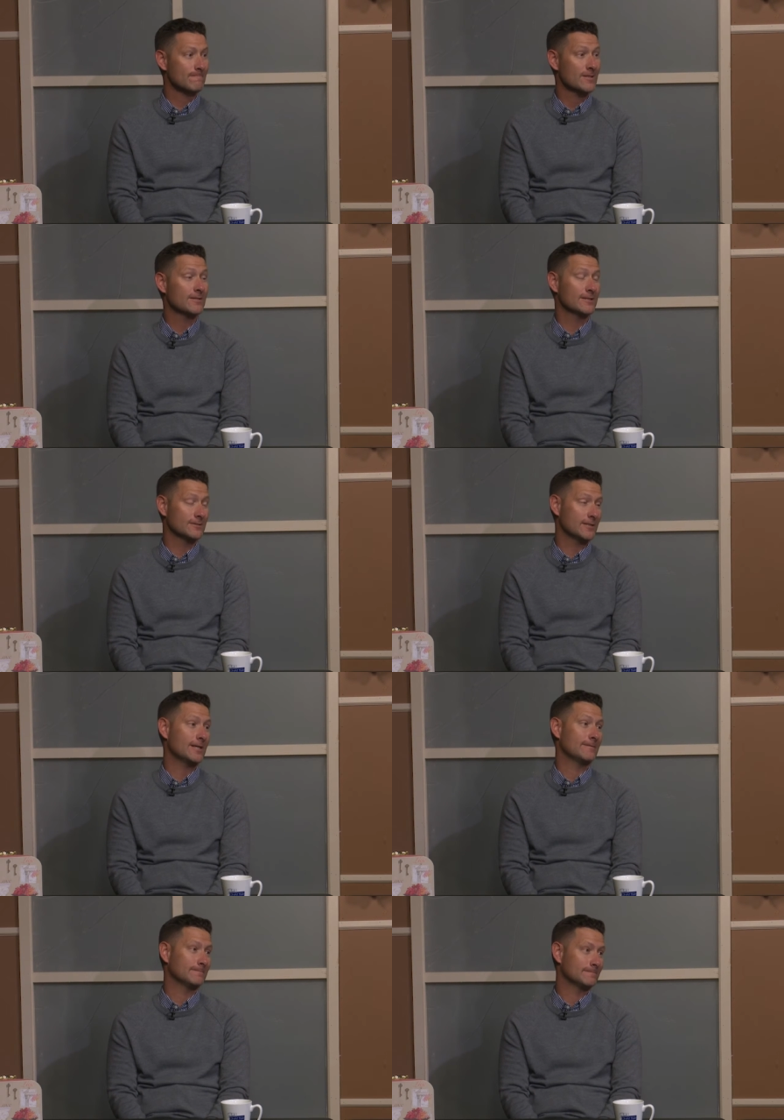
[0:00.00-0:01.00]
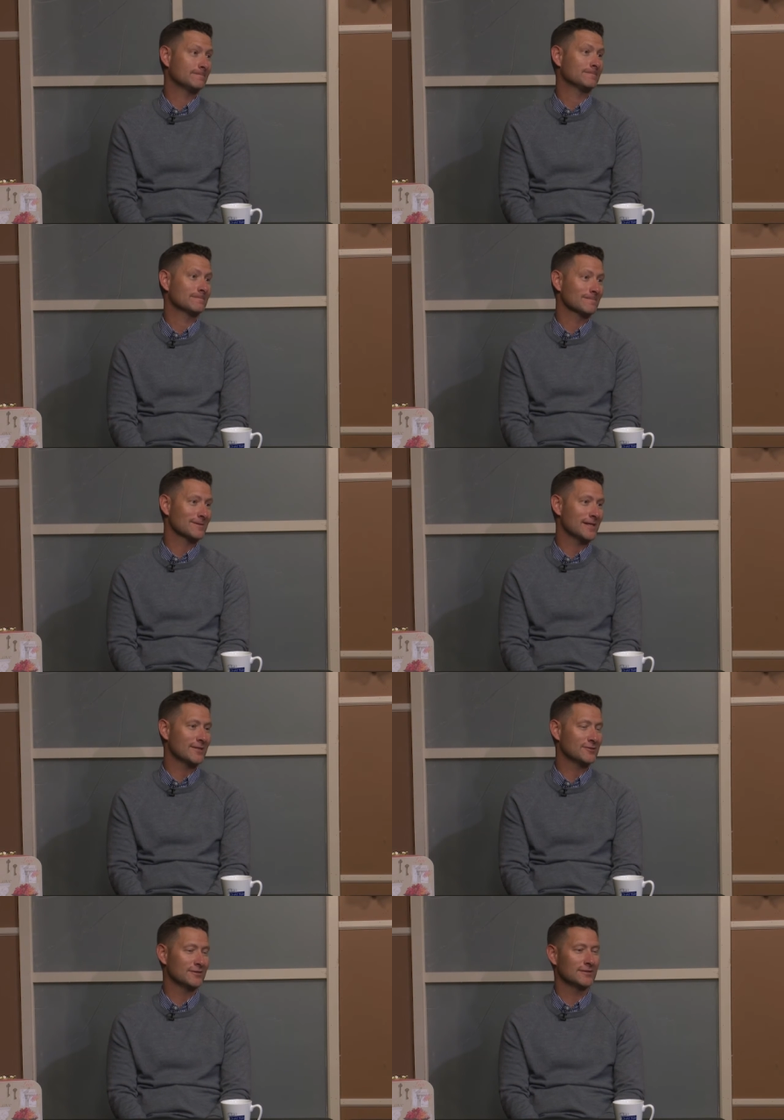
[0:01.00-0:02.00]
It is, yep. yeah. Oh, okay. Yeah,
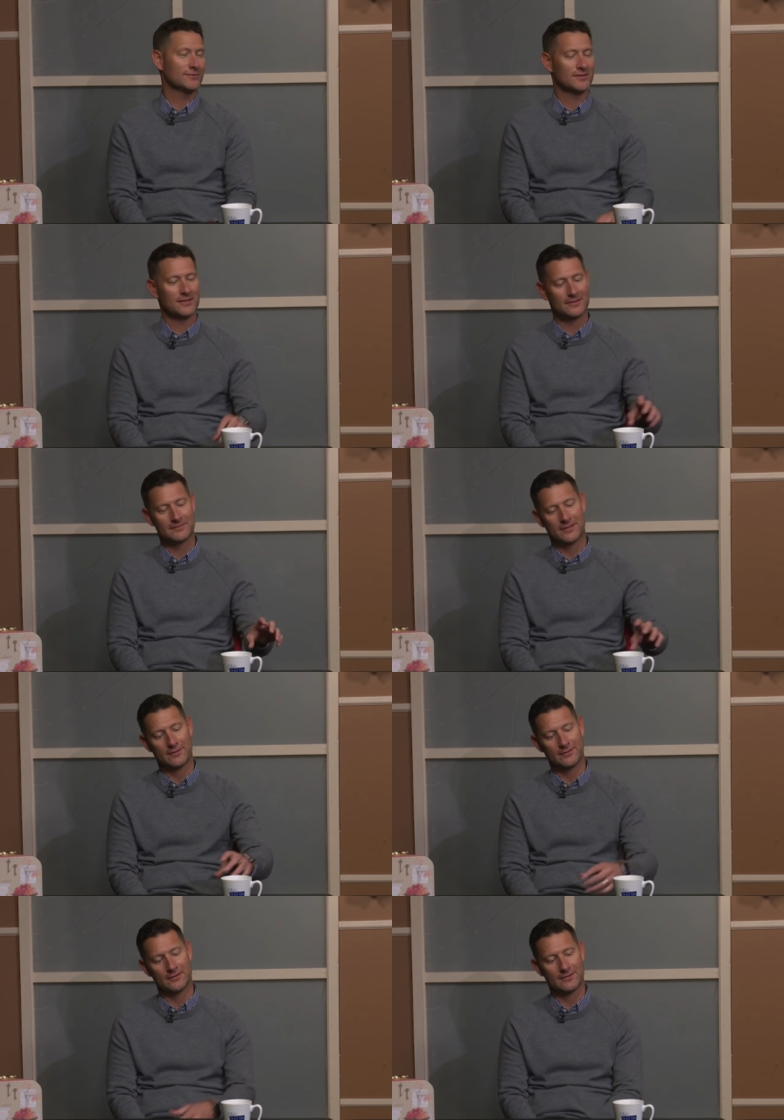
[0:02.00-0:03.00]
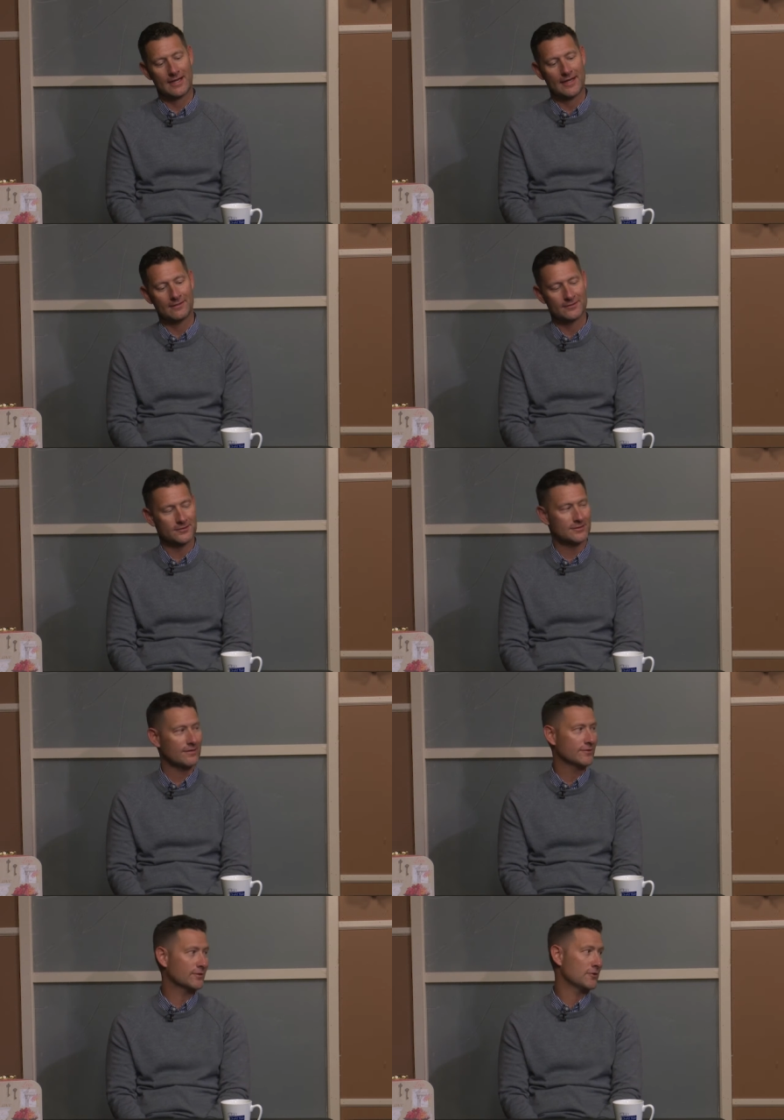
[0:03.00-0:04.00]
she lives on a on a little island just
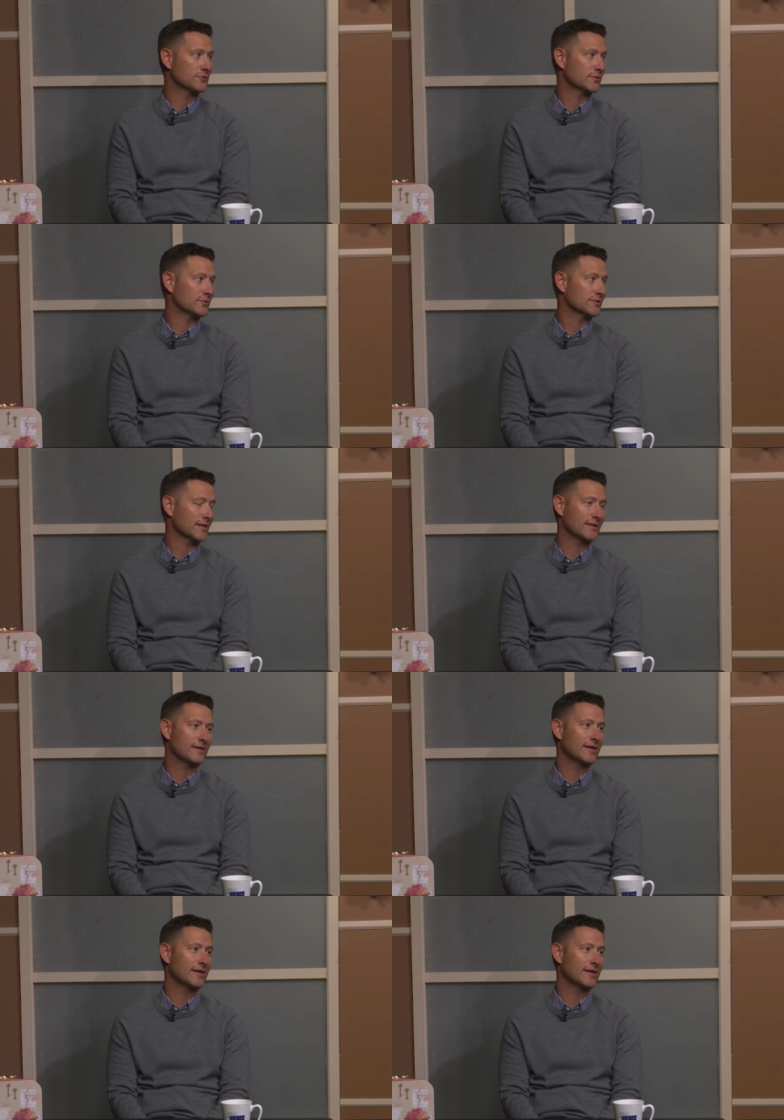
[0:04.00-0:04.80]
off the coast of North Carolina.